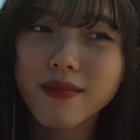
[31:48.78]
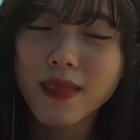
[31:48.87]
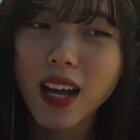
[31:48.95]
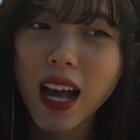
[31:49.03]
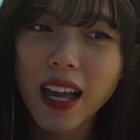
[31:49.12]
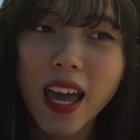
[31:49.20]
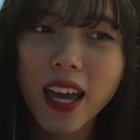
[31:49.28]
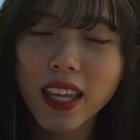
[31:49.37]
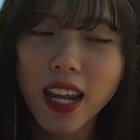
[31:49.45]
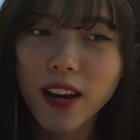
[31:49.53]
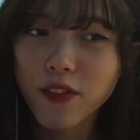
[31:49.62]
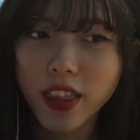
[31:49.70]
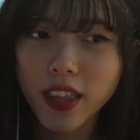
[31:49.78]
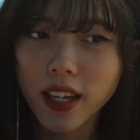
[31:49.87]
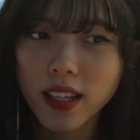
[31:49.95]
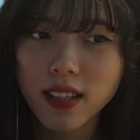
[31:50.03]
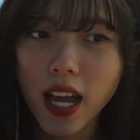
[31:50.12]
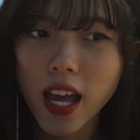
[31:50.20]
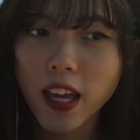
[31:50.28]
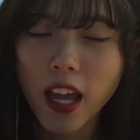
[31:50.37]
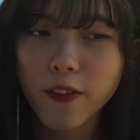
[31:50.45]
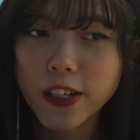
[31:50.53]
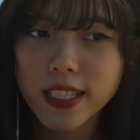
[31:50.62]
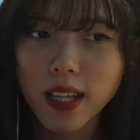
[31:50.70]
I hate everything. I hate
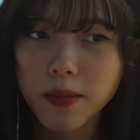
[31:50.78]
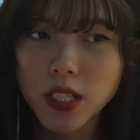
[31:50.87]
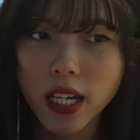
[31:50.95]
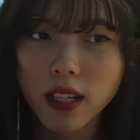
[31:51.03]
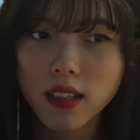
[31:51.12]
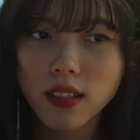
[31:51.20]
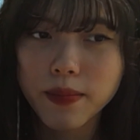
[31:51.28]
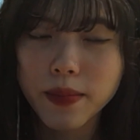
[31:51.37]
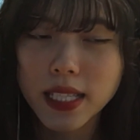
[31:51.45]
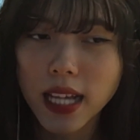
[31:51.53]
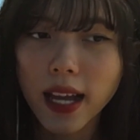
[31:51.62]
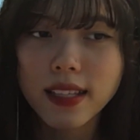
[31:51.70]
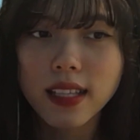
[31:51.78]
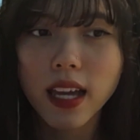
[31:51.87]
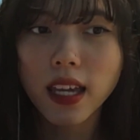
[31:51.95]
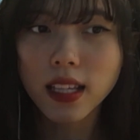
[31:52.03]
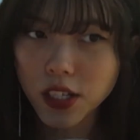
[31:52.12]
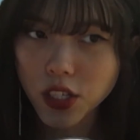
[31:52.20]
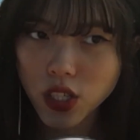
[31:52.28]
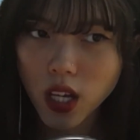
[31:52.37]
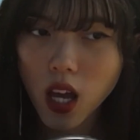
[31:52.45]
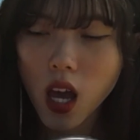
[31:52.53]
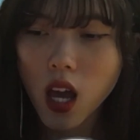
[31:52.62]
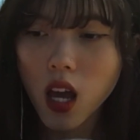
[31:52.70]
every subject besides English.
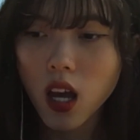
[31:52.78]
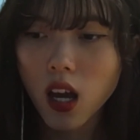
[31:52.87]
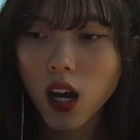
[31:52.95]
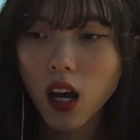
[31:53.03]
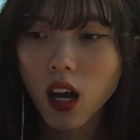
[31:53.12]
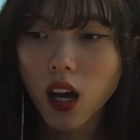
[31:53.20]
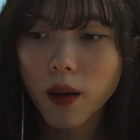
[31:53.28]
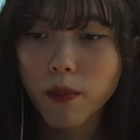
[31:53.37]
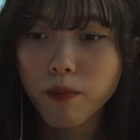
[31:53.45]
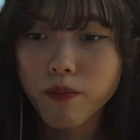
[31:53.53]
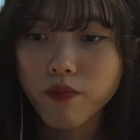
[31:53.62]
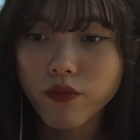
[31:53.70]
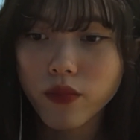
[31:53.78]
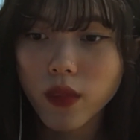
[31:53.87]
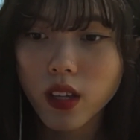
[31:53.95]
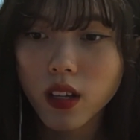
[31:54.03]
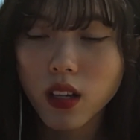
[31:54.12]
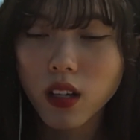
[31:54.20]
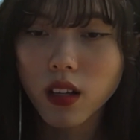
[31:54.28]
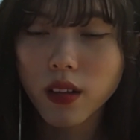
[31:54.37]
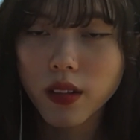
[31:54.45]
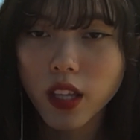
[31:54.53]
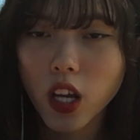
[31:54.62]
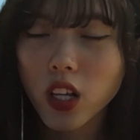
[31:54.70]

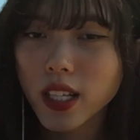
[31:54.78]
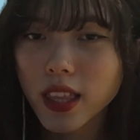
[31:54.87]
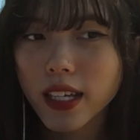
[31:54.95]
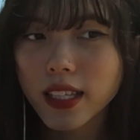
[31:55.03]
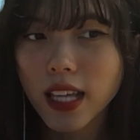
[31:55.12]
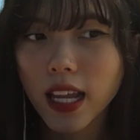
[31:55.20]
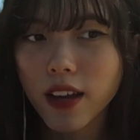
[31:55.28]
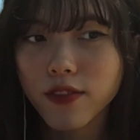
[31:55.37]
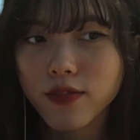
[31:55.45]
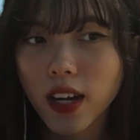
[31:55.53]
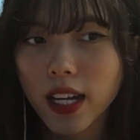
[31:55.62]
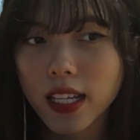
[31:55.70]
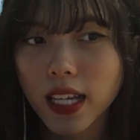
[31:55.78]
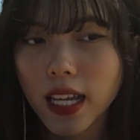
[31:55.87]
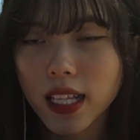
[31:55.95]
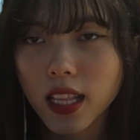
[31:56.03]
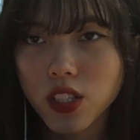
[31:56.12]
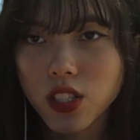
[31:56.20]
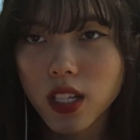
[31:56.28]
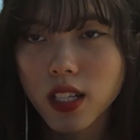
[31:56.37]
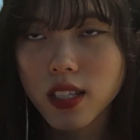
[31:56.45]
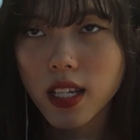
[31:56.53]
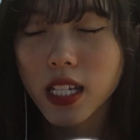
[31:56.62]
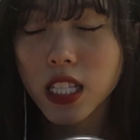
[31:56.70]
The only thing that I find English
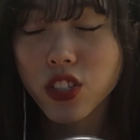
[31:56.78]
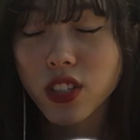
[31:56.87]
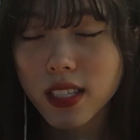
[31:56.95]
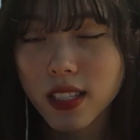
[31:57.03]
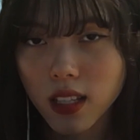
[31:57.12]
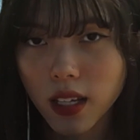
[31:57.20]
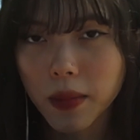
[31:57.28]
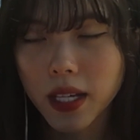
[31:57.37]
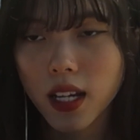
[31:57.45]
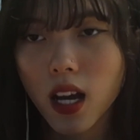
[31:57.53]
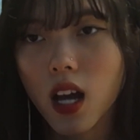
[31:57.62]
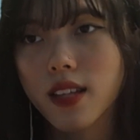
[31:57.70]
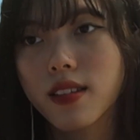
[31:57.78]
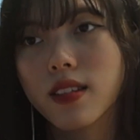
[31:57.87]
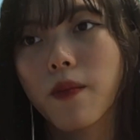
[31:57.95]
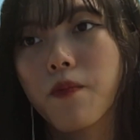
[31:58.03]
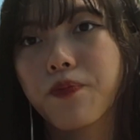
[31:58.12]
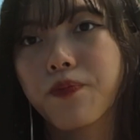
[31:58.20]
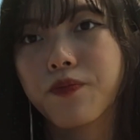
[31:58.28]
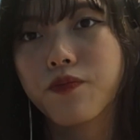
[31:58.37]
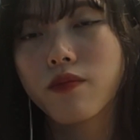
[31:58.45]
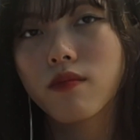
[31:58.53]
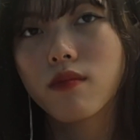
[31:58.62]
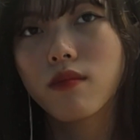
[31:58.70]
is interesting because
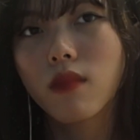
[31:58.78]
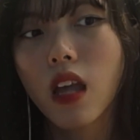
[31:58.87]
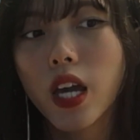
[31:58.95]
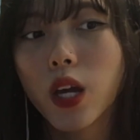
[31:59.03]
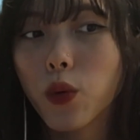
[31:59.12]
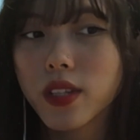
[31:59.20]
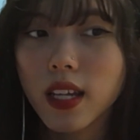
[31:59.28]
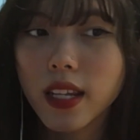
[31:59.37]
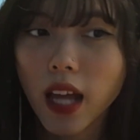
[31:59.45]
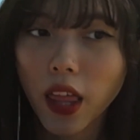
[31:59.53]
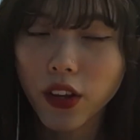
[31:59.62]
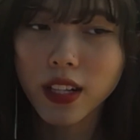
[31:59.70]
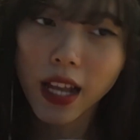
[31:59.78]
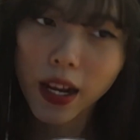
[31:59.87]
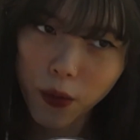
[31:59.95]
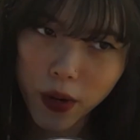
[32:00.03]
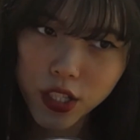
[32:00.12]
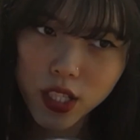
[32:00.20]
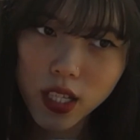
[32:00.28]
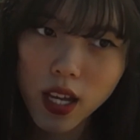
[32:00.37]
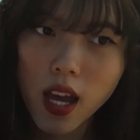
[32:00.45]
it was another language.